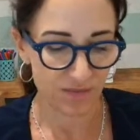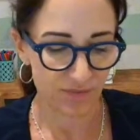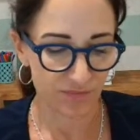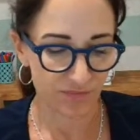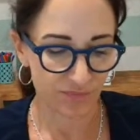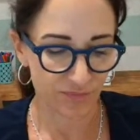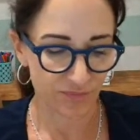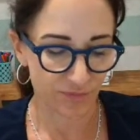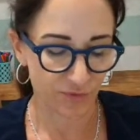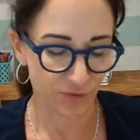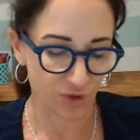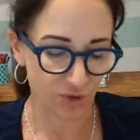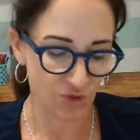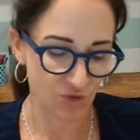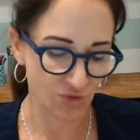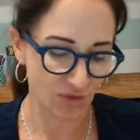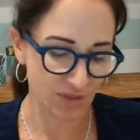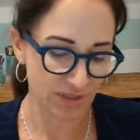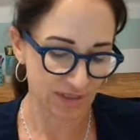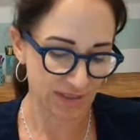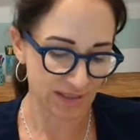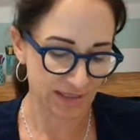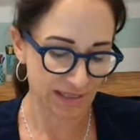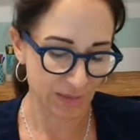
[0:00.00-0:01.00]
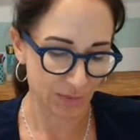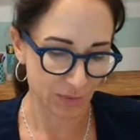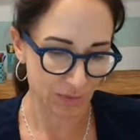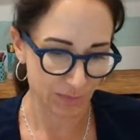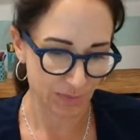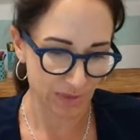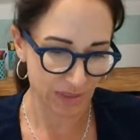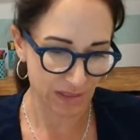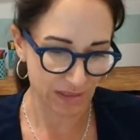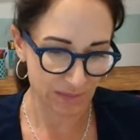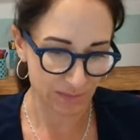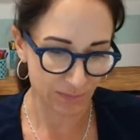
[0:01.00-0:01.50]
frustrated that they were
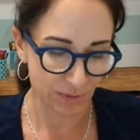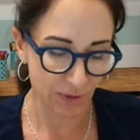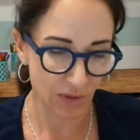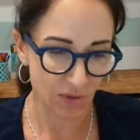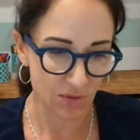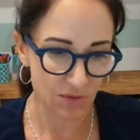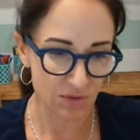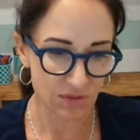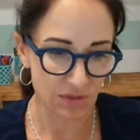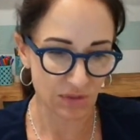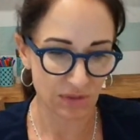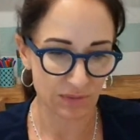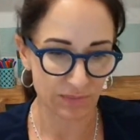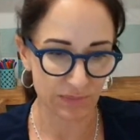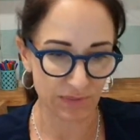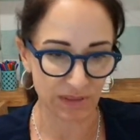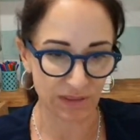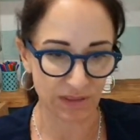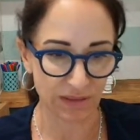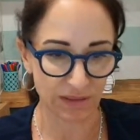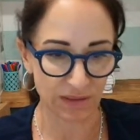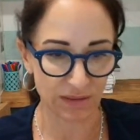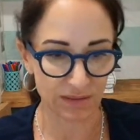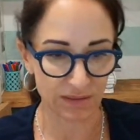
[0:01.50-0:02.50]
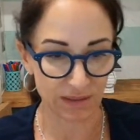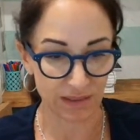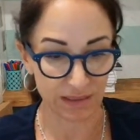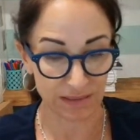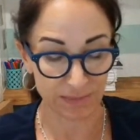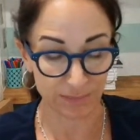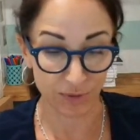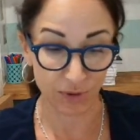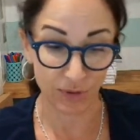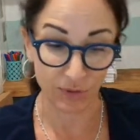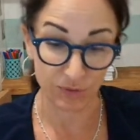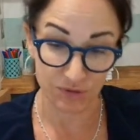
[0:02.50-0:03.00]
being imposed on me, that I
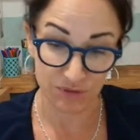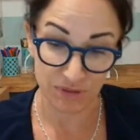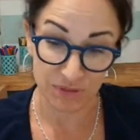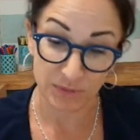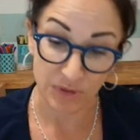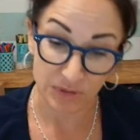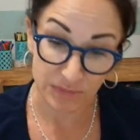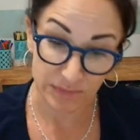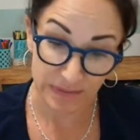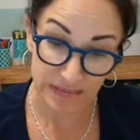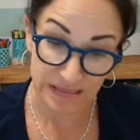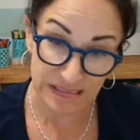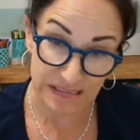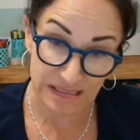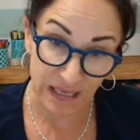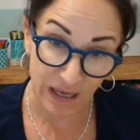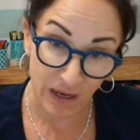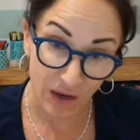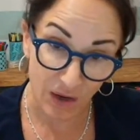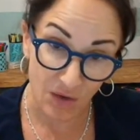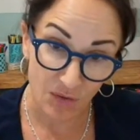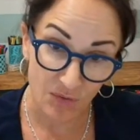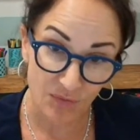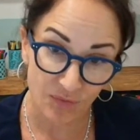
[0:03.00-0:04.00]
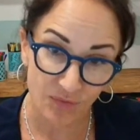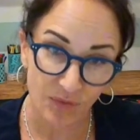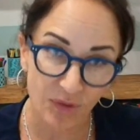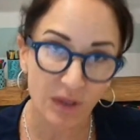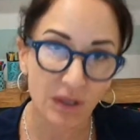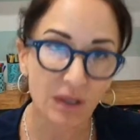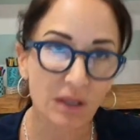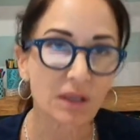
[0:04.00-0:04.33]
imposed them on myself.